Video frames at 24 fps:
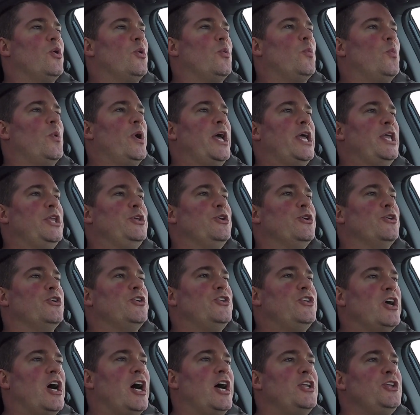when you're
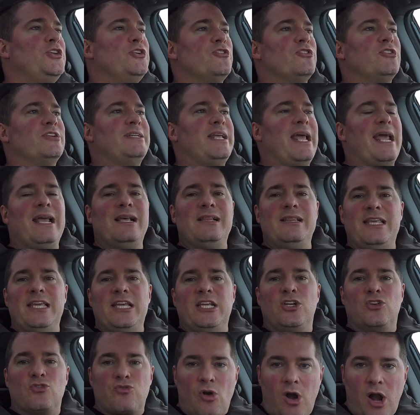done your
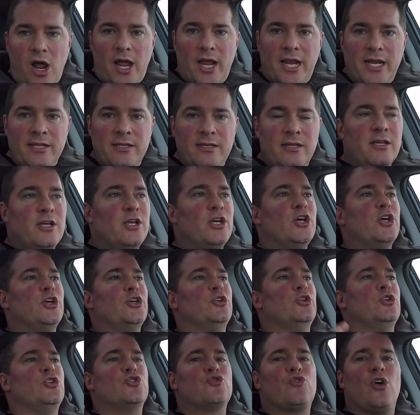daily grind,
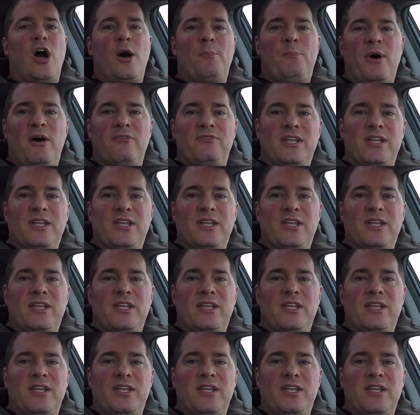you drop off